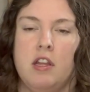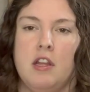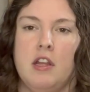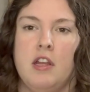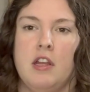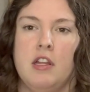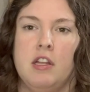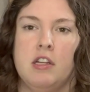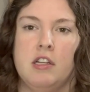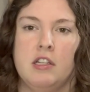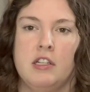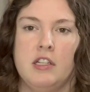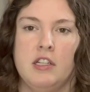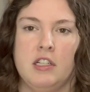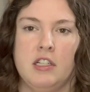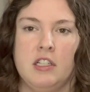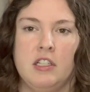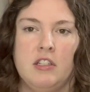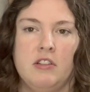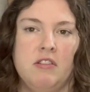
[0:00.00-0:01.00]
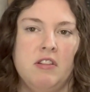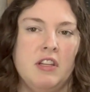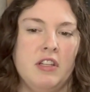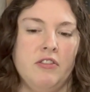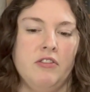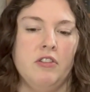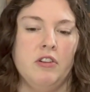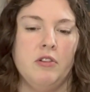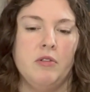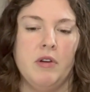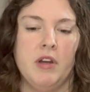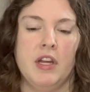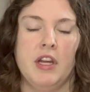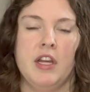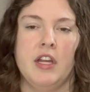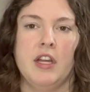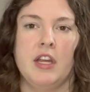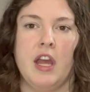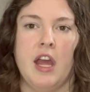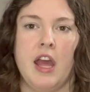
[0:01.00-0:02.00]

And then let's do this real quick.